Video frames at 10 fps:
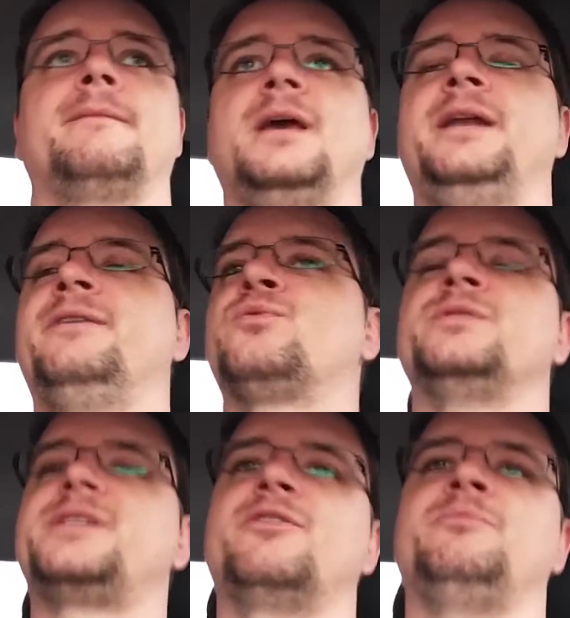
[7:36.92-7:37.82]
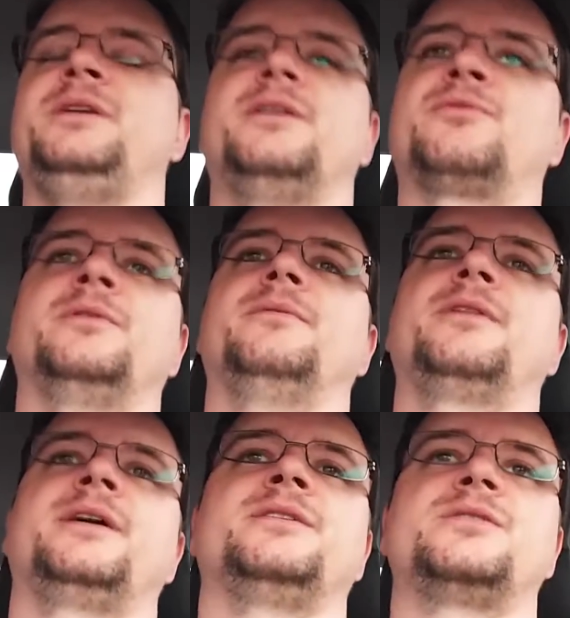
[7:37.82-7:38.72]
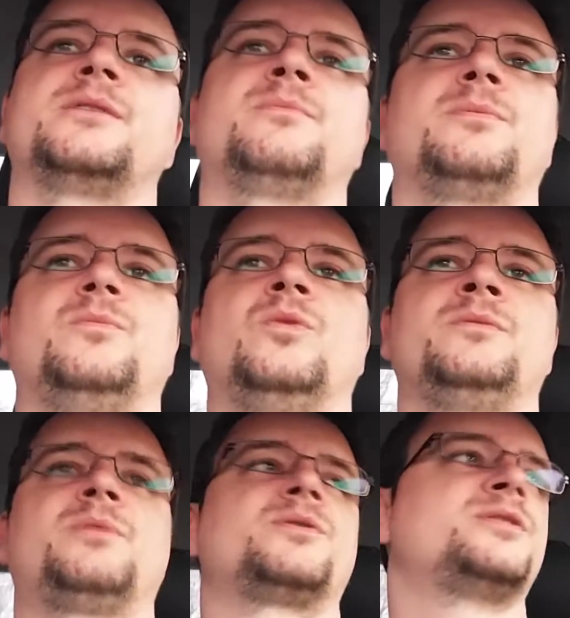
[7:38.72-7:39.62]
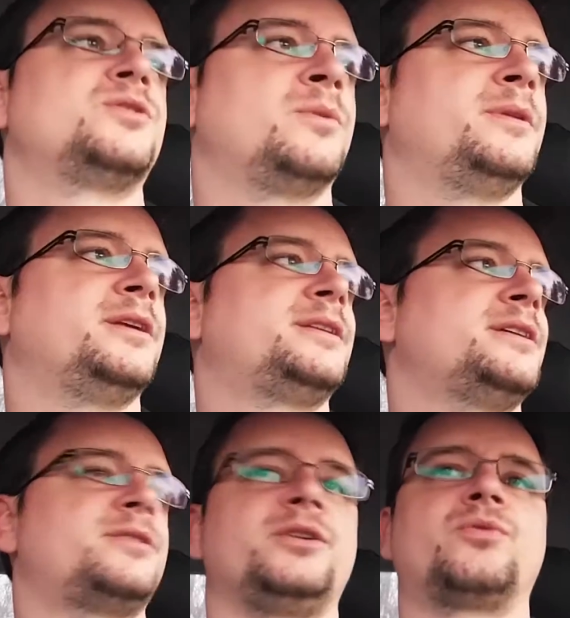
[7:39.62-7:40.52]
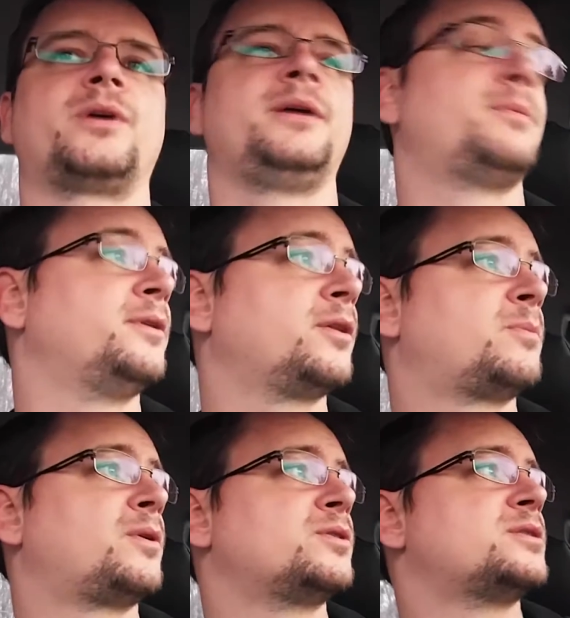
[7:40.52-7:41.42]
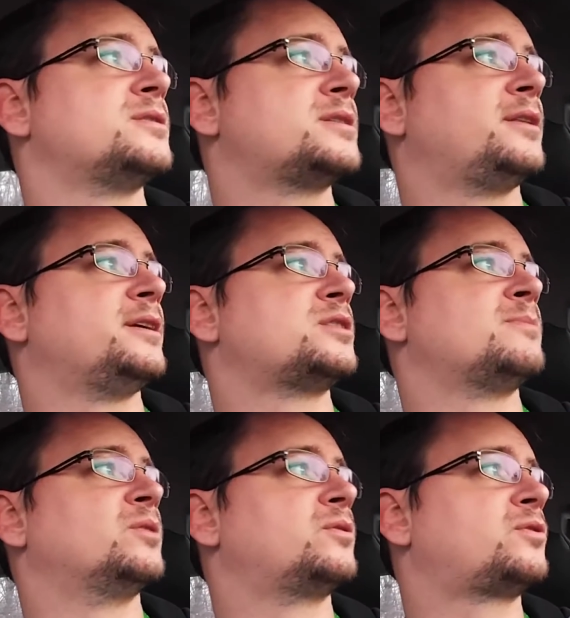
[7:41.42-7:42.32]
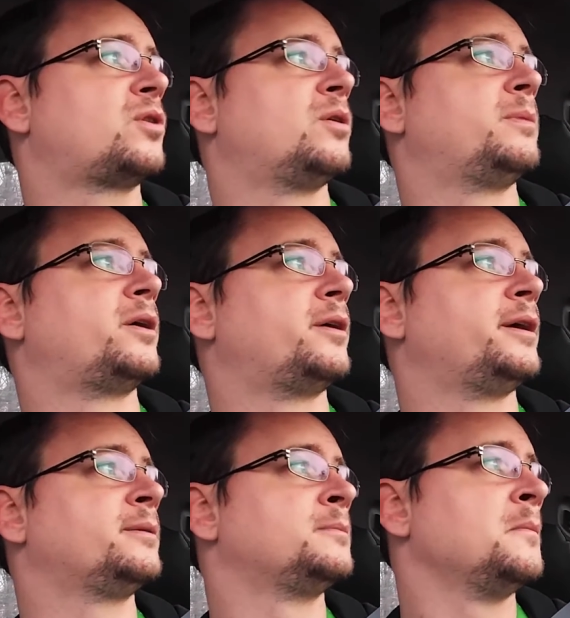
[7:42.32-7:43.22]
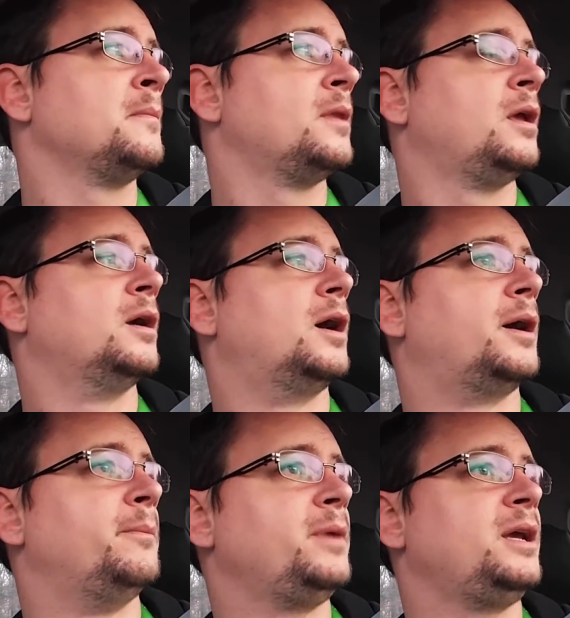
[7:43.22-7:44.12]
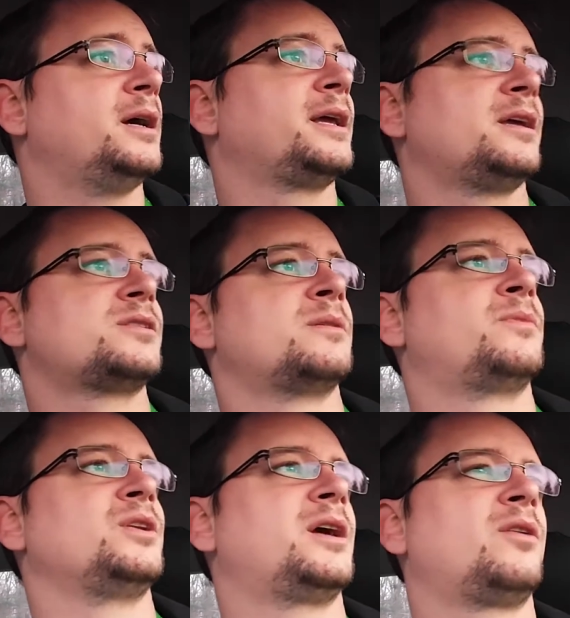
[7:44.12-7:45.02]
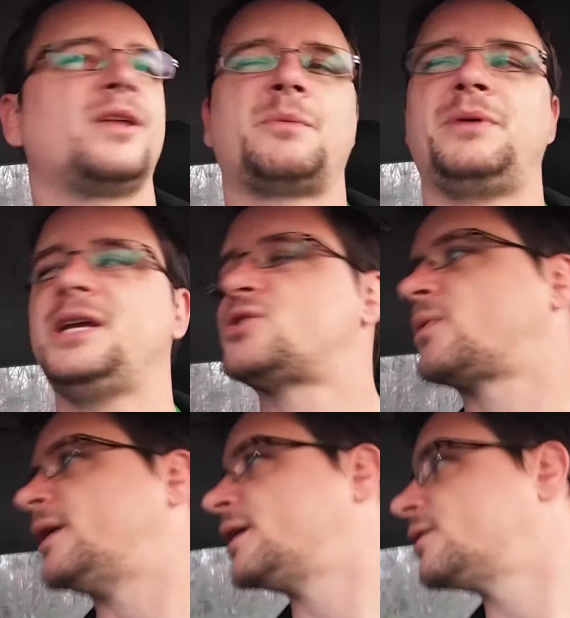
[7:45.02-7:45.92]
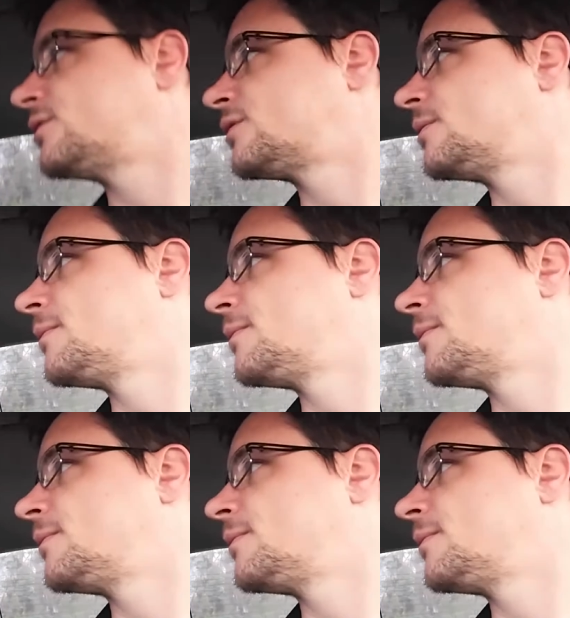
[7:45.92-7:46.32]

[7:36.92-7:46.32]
And everyone's giving me different things. One person told me they tasted grape. Another person said they smelled strawberry. Me, I get something kind of like peach rings.